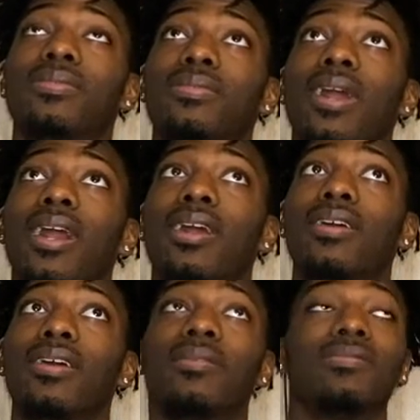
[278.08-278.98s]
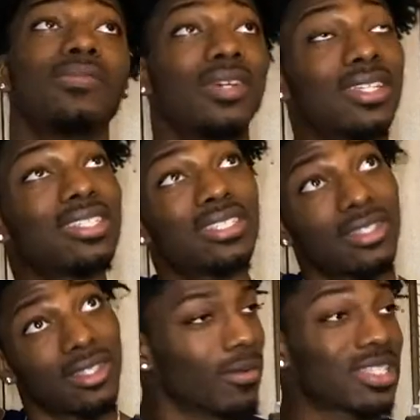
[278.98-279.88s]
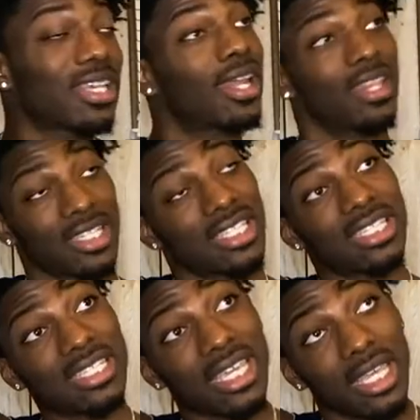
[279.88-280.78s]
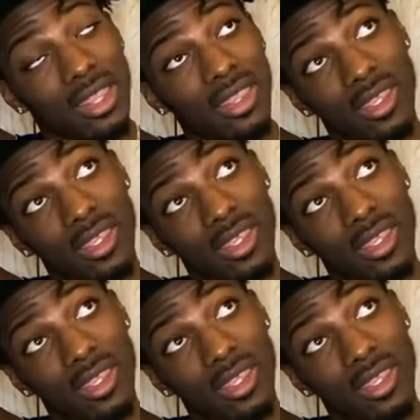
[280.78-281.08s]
Wow. What's today? The 16th?